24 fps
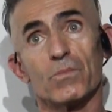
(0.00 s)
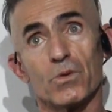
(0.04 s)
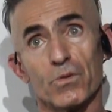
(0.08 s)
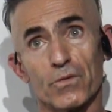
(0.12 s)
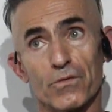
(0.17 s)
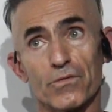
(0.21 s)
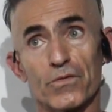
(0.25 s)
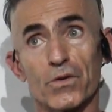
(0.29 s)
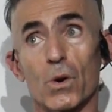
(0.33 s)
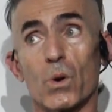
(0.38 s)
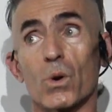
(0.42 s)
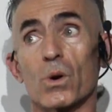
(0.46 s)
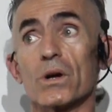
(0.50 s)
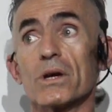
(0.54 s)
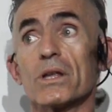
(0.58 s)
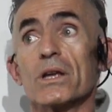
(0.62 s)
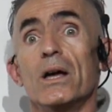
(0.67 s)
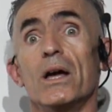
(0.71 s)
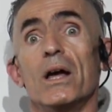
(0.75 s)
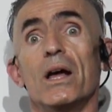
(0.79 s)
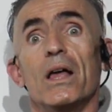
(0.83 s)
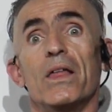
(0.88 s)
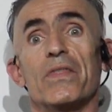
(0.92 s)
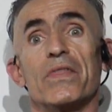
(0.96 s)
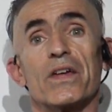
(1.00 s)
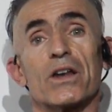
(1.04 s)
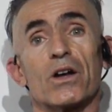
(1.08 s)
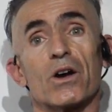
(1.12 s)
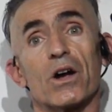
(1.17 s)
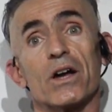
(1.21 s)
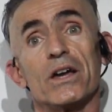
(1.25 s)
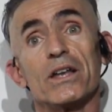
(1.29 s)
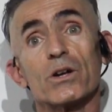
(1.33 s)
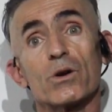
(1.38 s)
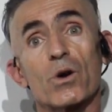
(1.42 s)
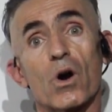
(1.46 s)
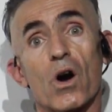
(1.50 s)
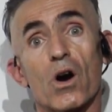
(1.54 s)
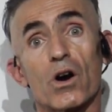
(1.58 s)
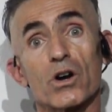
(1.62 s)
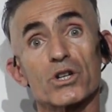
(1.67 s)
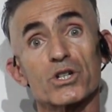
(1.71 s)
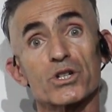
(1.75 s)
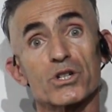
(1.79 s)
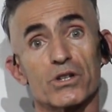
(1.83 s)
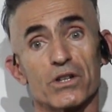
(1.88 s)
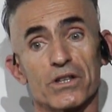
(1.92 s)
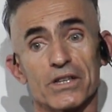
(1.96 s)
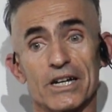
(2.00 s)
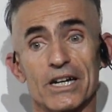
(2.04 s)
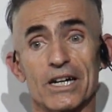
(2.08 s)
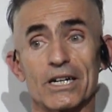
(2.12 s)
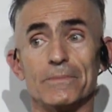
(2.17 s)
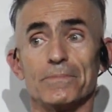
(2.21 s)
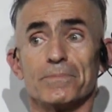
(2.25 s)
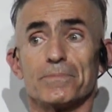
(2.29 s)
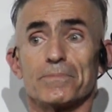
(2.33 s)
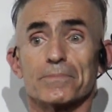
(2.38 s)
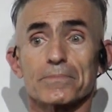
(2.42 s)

moving forward, that are in our arsenal now.